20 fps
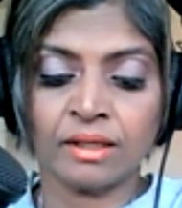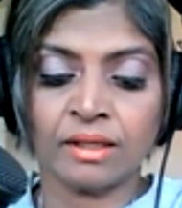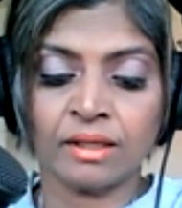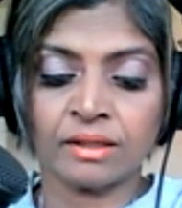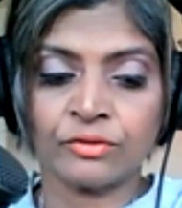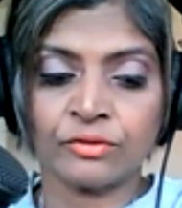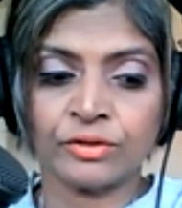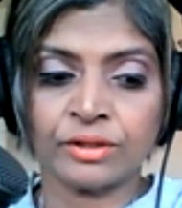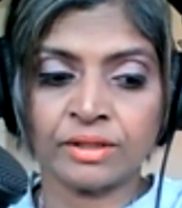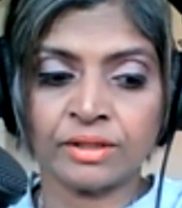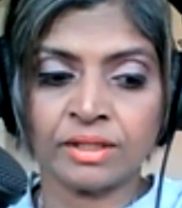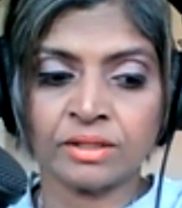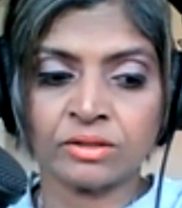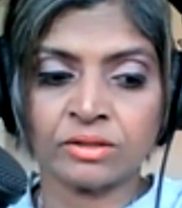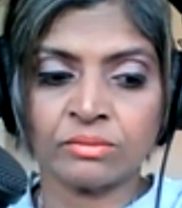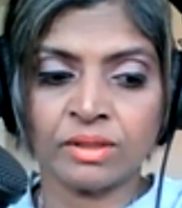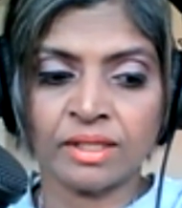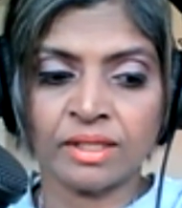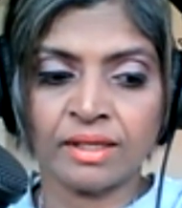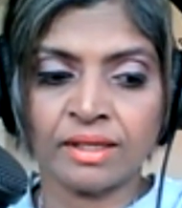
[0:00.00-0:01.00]
can feel heat
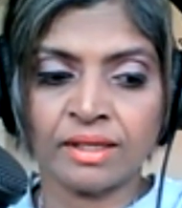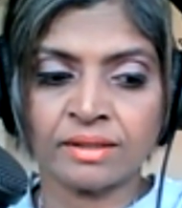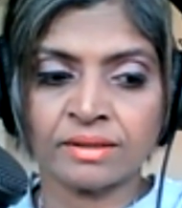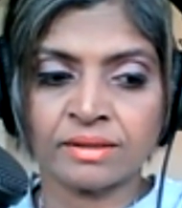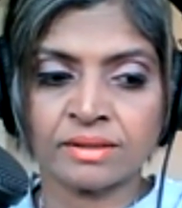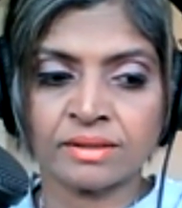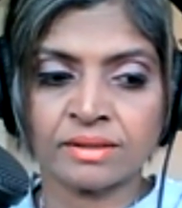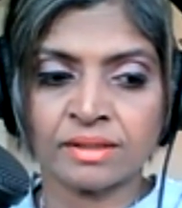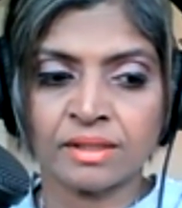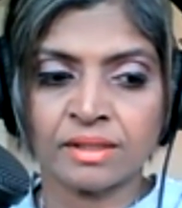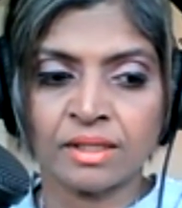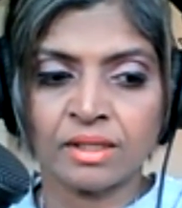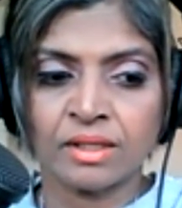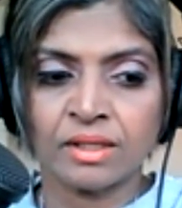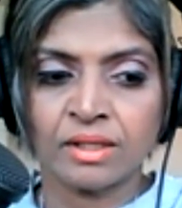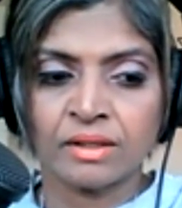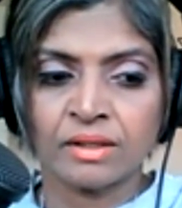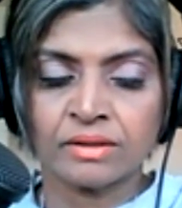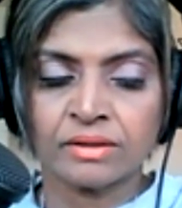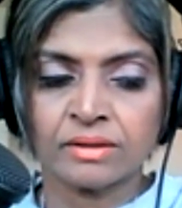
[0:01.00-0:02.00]
on my hand,
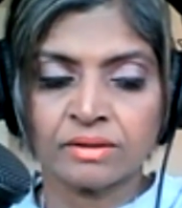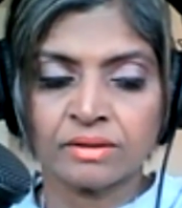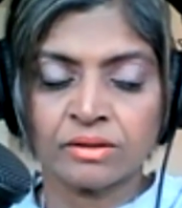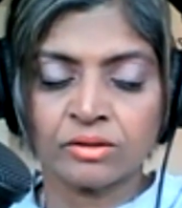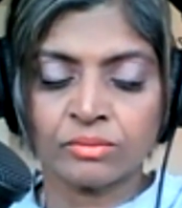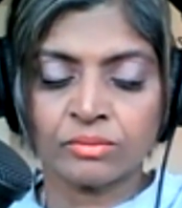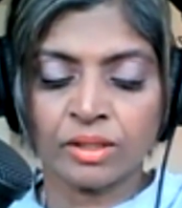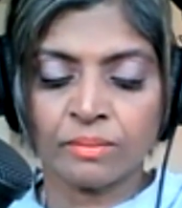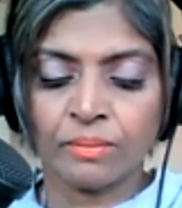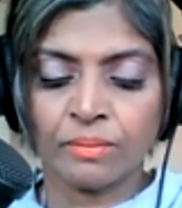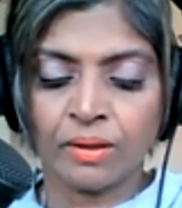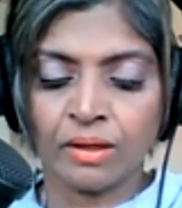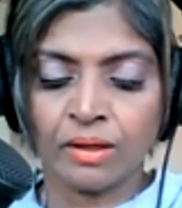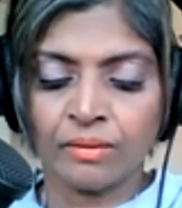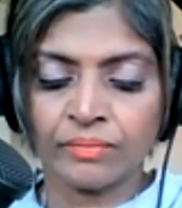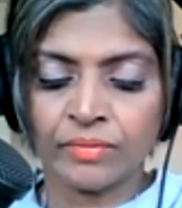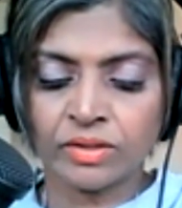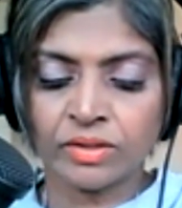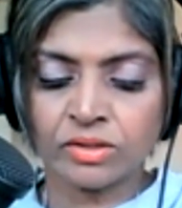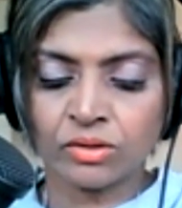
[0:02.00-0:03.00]
on my
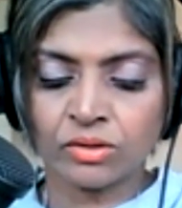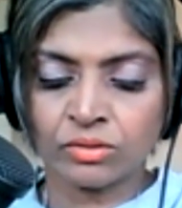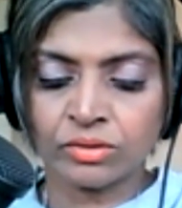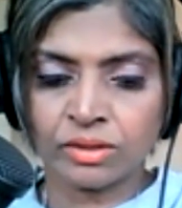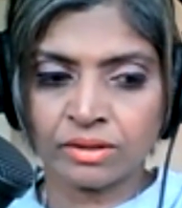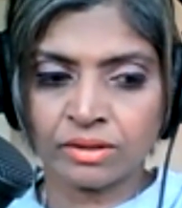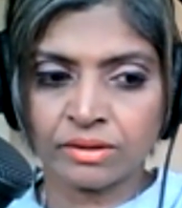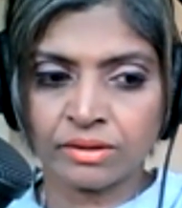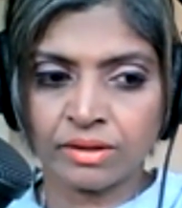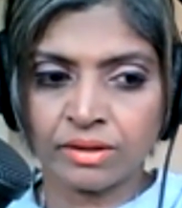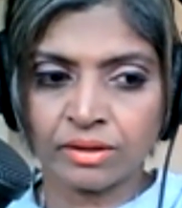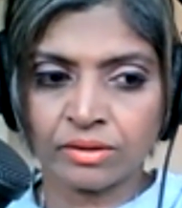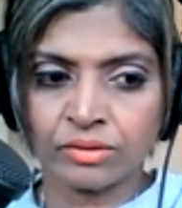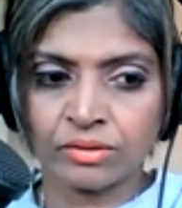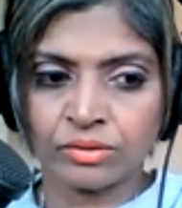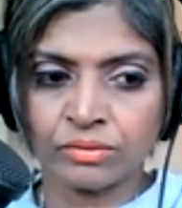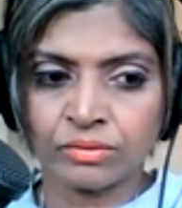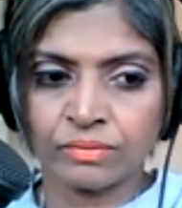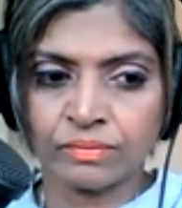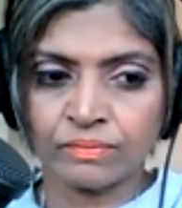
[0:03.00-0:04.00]
palm that's holding the
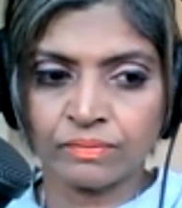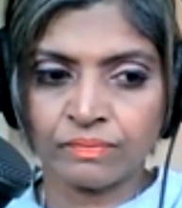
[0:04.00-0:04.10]
raku.